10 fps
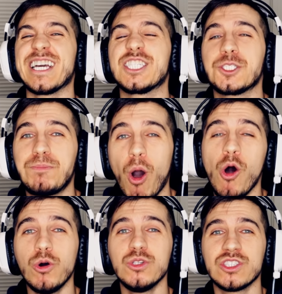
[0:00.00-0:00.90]

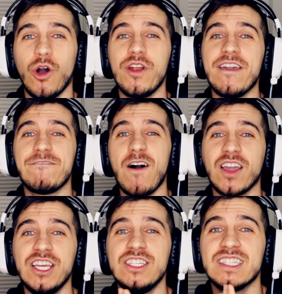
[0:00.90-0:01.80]
exposed on a
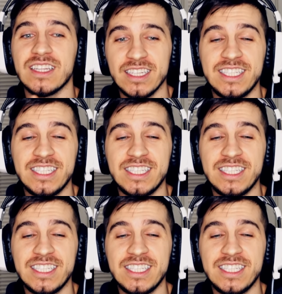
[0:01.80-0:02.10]
fucking